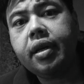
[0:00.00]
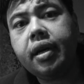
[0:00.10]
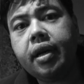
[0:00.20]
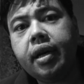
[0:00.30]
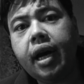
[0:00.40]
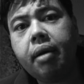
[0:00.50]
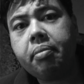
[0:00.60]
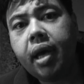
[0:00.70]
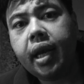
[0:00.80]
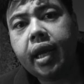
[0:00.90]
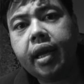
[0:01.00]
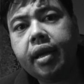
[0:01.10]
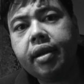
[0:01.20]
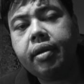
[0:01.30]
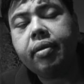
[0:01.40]
how
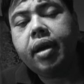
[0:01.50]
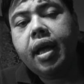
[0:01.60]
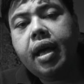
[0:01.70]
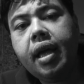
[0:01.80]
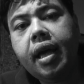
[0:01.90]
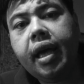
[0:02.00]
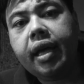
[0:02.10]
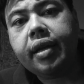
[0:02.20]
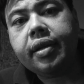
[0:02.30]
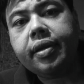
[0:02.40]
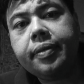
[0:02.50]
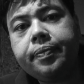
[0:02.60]
many, and,